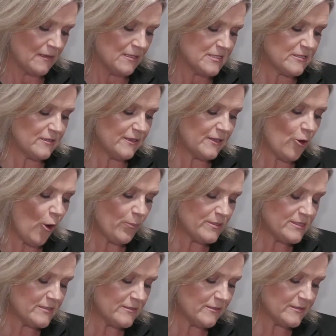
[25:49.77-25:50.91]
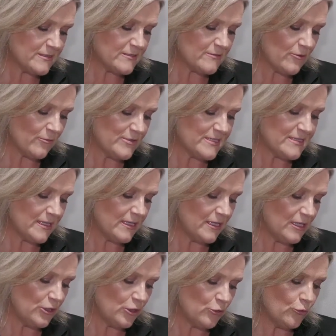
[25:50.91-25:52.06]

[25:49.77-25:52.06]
so the opposites, I'm just thinking you